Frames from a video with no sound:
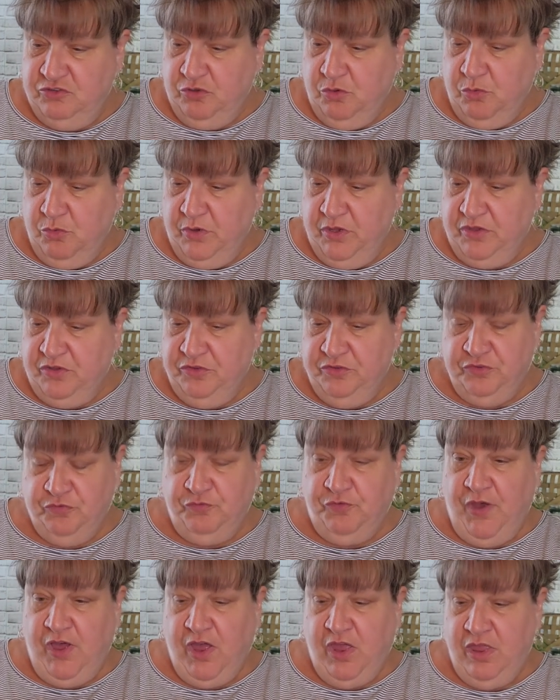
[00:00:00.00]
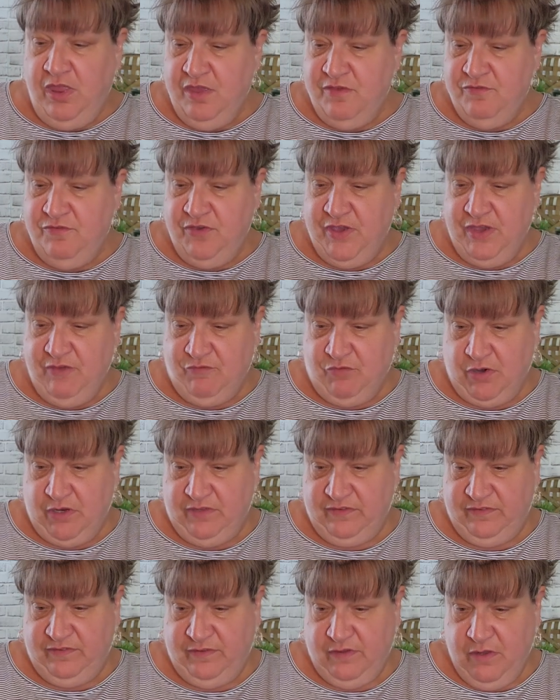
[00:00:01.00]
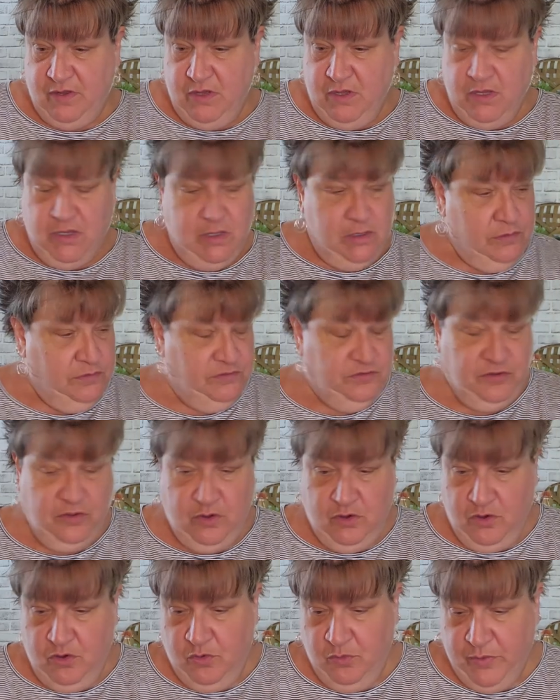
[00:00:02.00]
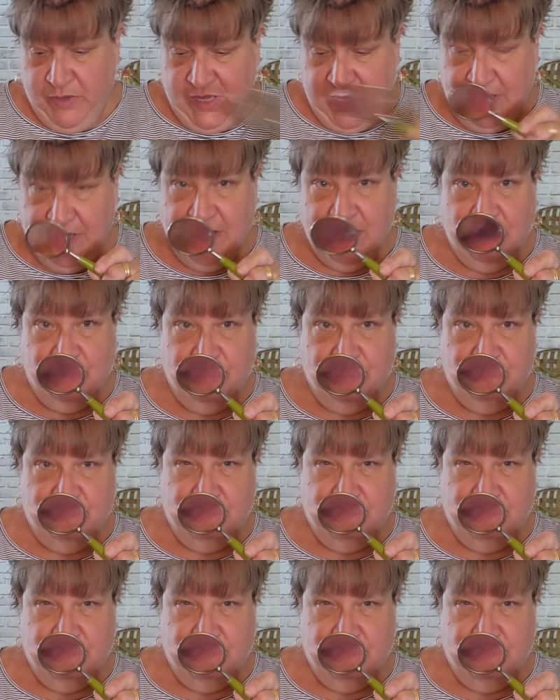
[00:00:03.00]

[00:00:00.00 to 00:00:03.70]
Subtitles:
oils, fall favorites. So we have,